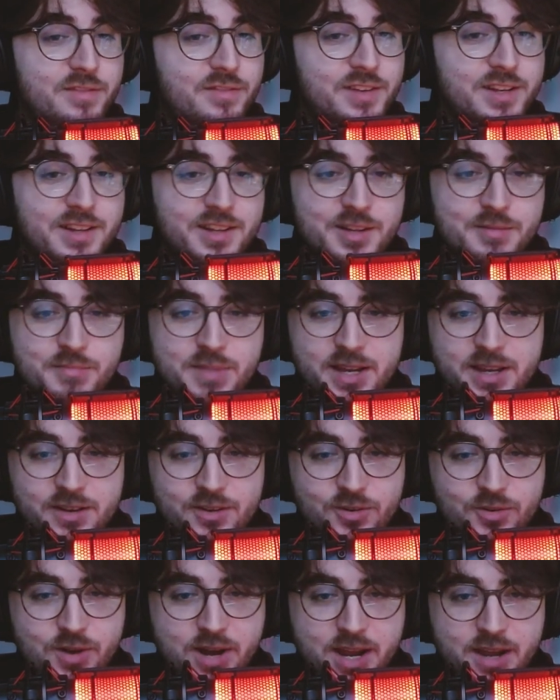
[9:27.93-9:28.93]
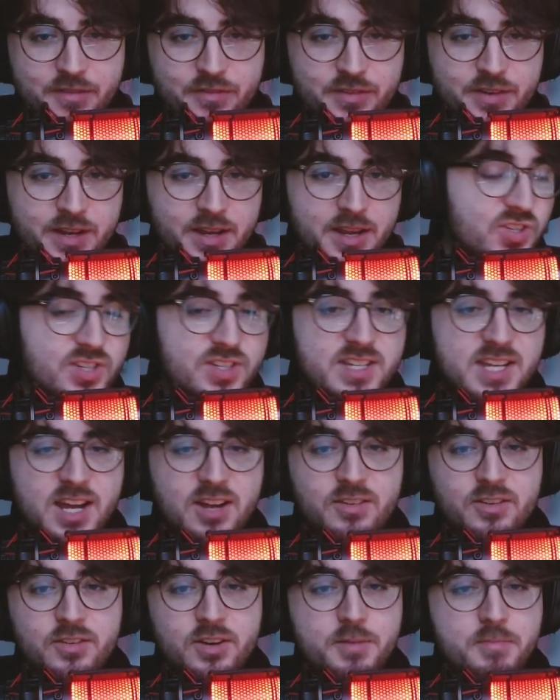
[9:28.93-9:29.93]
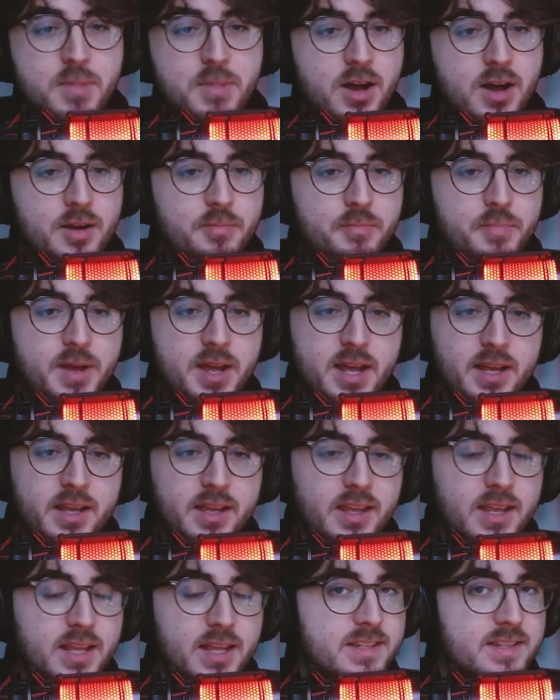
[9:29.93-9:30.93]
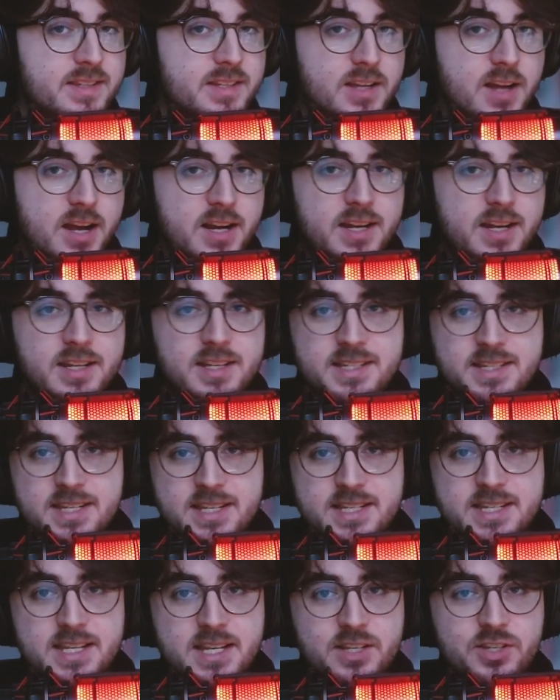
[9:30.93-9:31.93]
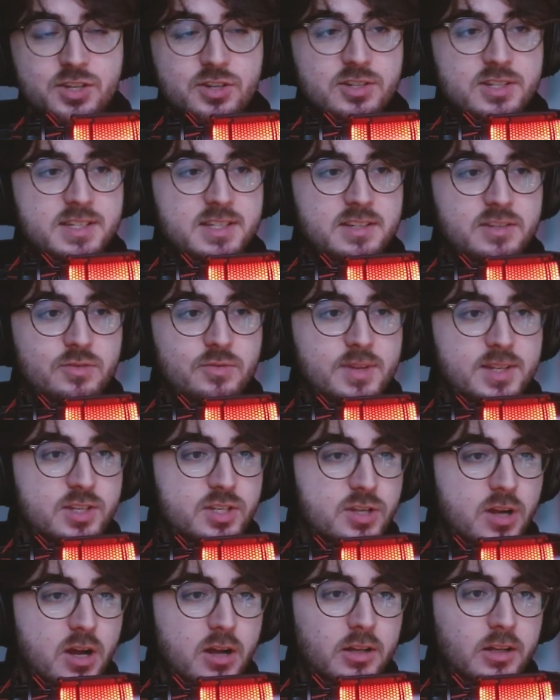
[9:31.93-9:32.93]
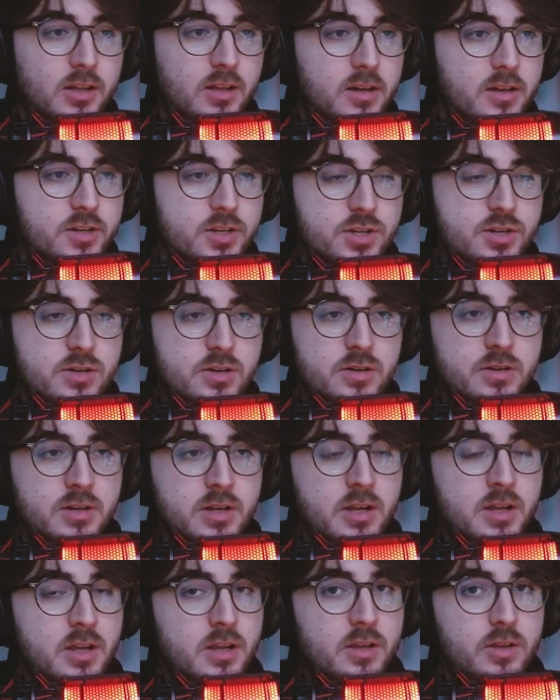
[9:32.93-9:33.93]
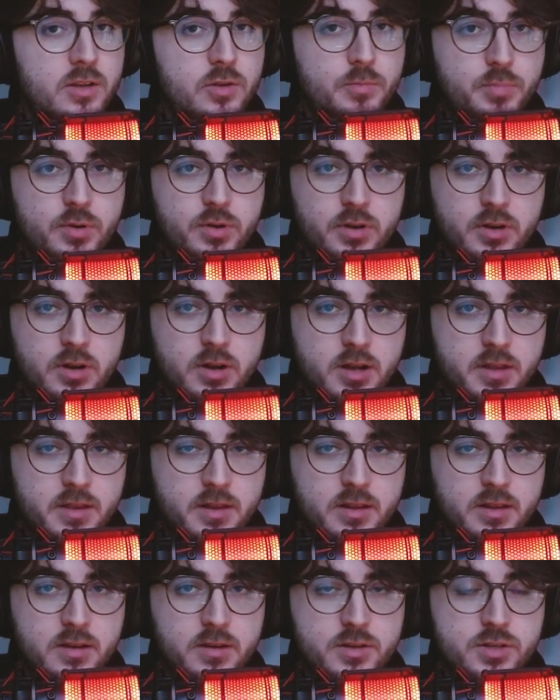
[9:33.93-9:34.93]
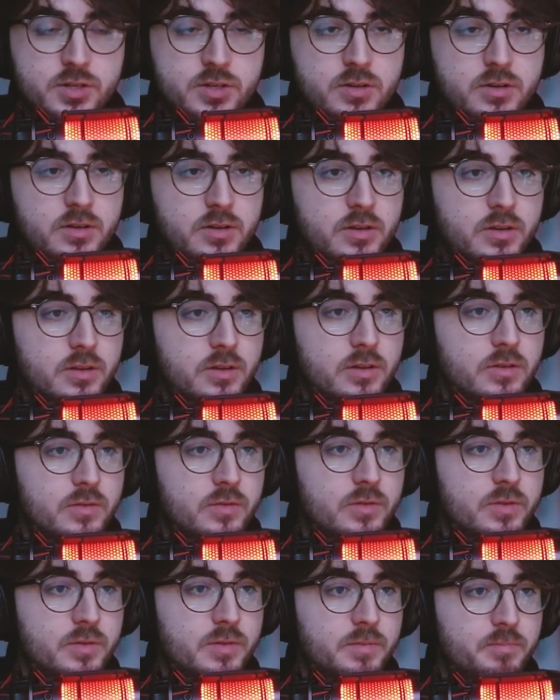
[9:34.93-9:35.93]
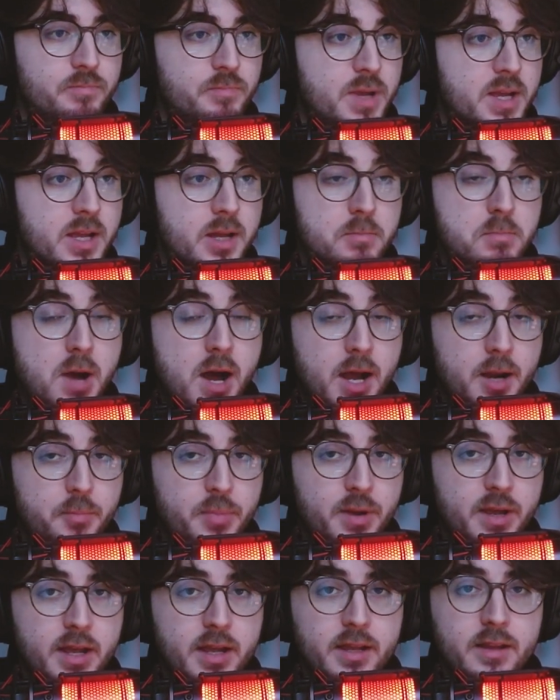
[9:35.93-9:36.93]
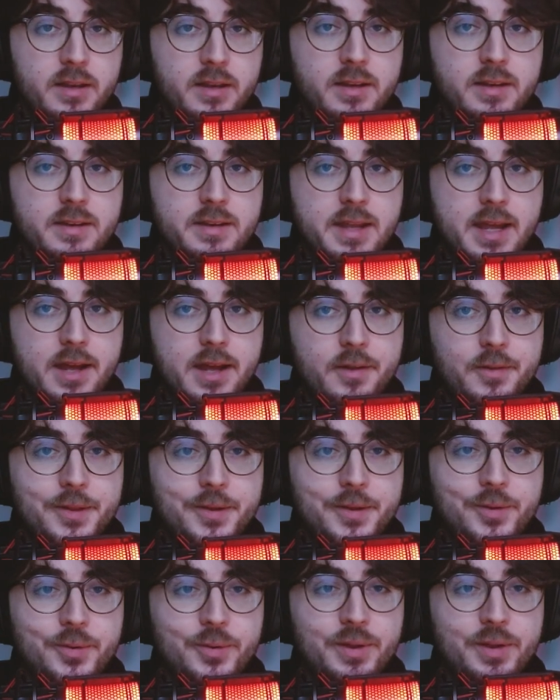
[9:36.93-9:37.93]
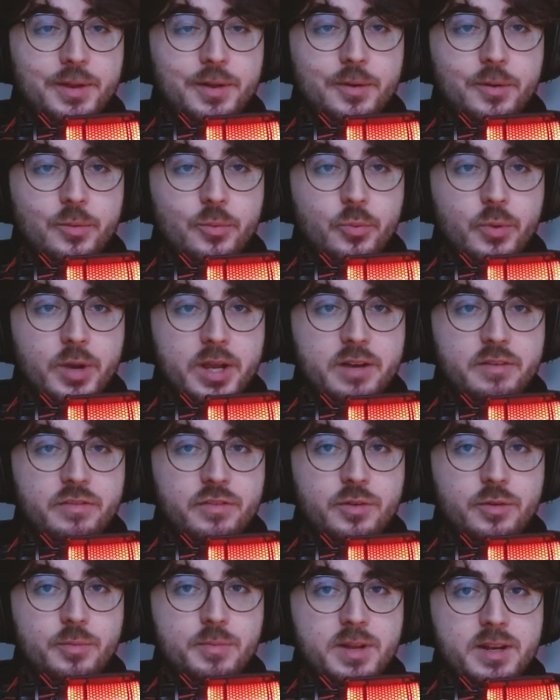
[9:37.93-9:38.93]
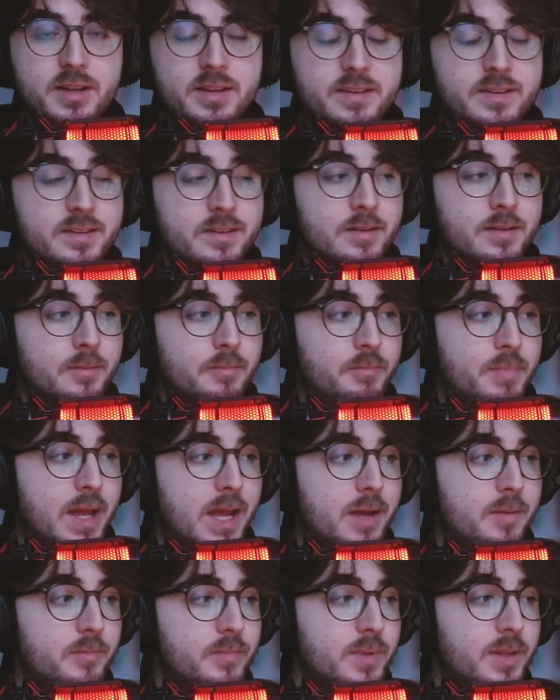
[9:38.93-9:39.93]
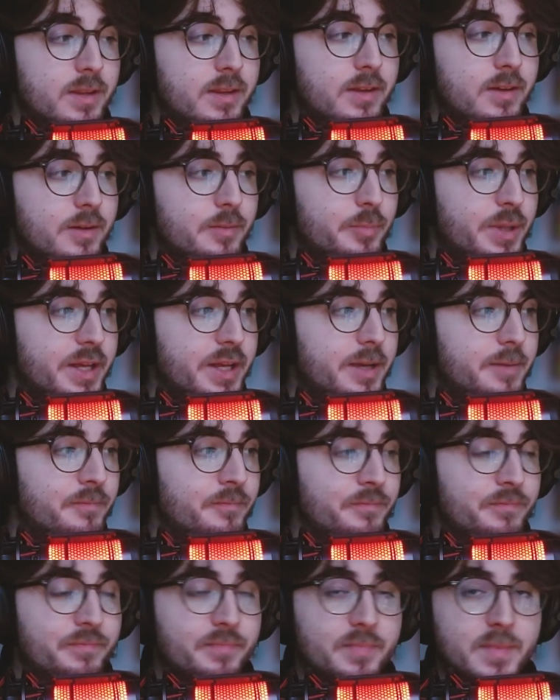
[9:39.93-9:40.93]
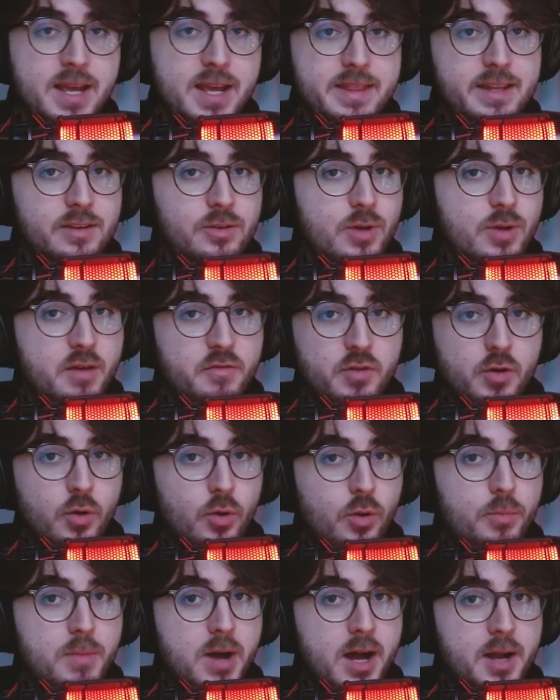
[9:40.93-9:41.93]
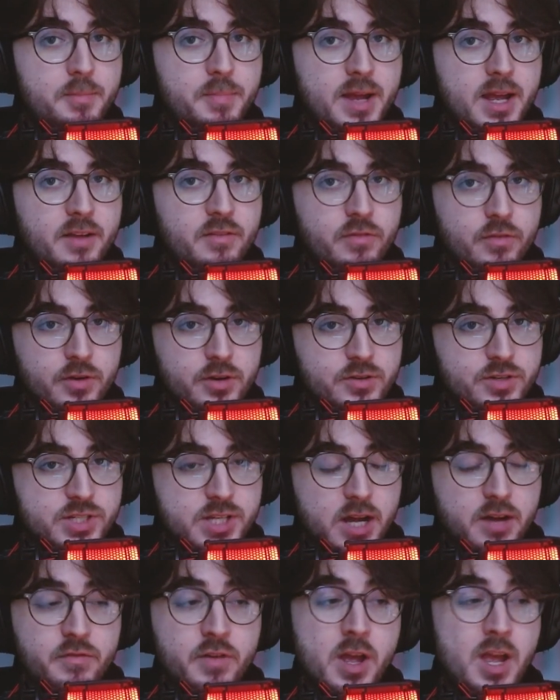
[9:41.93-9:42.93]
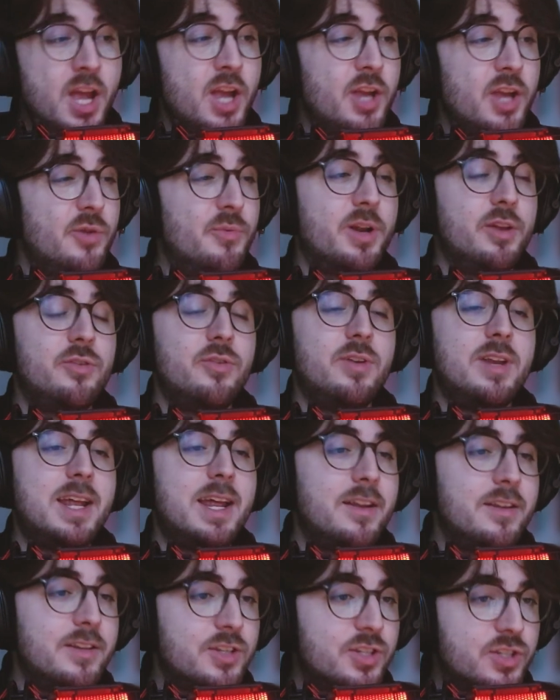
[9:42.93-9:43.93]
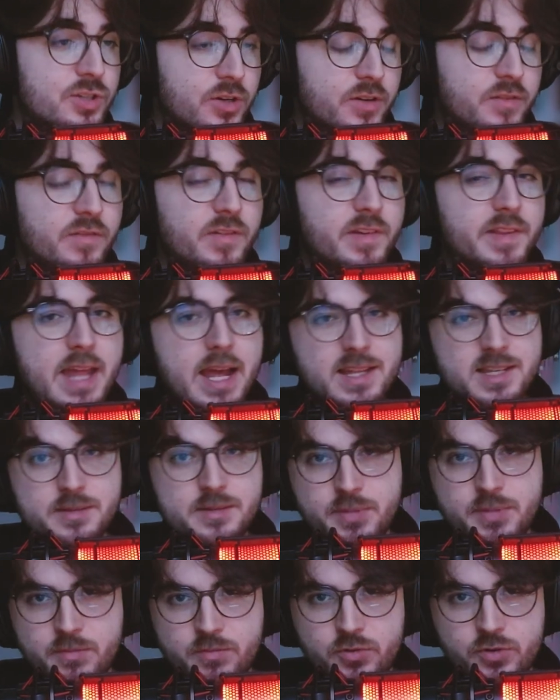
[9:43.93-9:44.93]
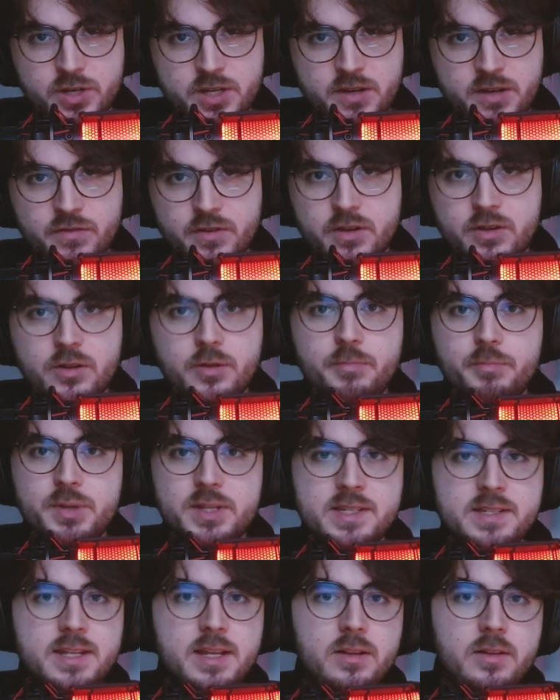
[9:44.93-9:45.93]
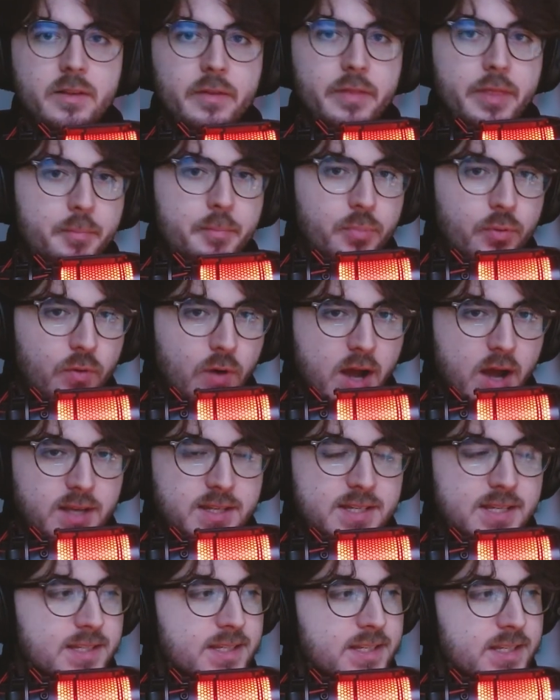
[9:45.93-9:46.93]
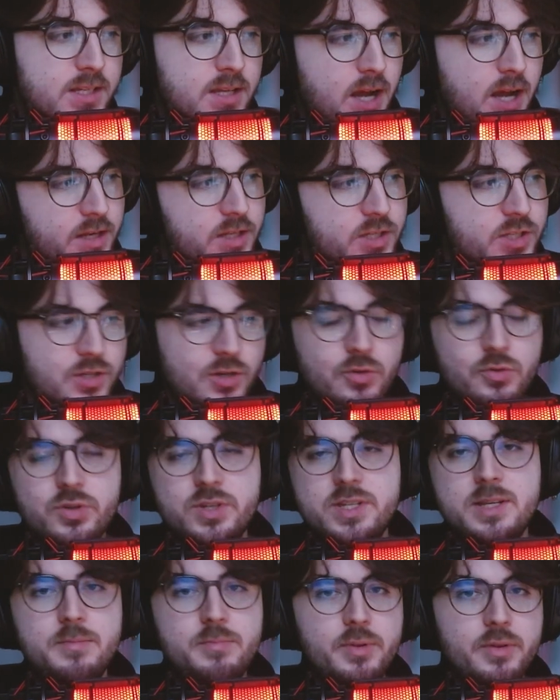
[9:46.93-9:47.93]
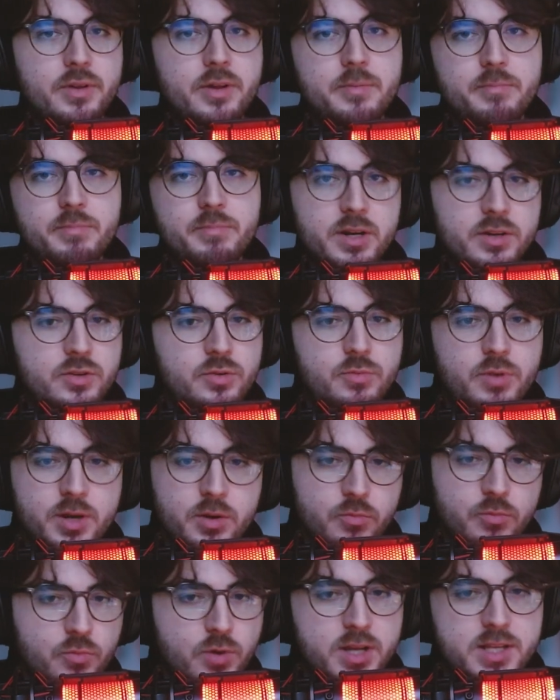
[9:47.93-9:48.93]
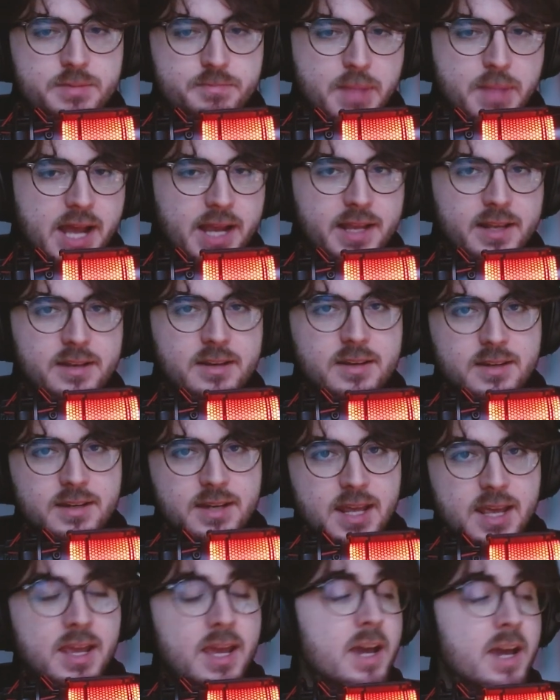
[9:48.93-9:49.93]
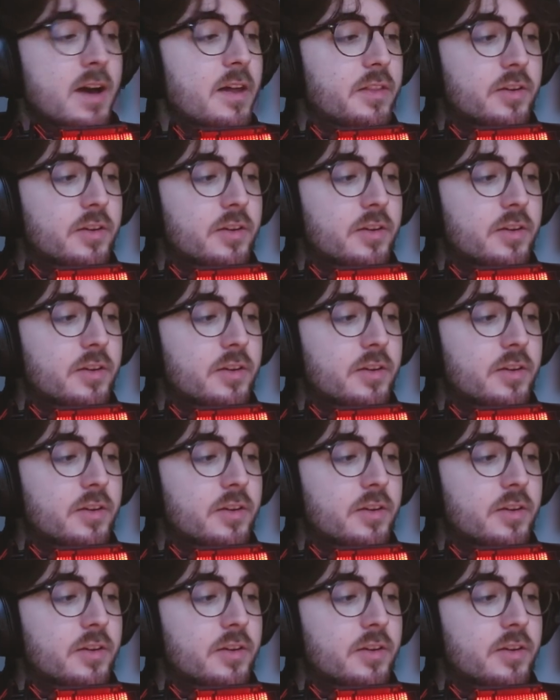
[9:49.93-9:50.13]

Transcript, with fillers: like vanilla Minecraft, just download a mod pack. It's gotten as easy as just you install a launcher, you put on the launcher, you pick a mod pack, download, wait a few minutes, bam, you can play and then you have a whole mod pack for yourself. You want to do that on the server, that's a bit more difficult, but still, the process has gotten so simple compared to what it was back in the day.